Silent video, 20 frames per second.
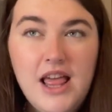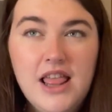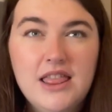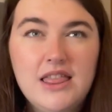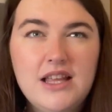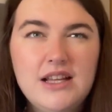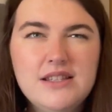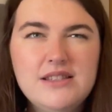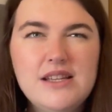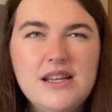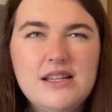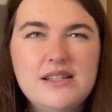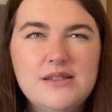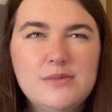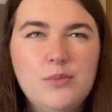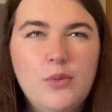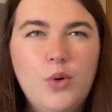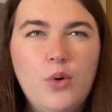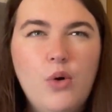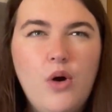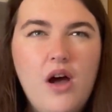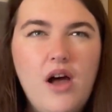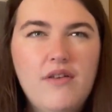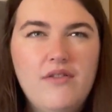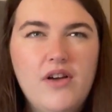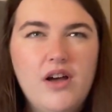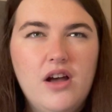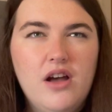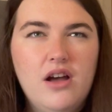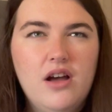This is more of
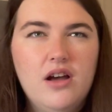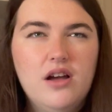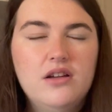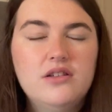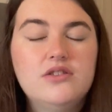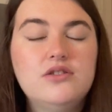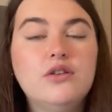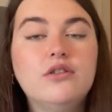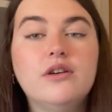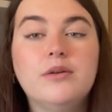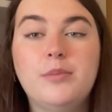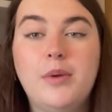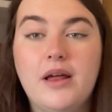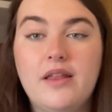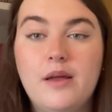a, sorry about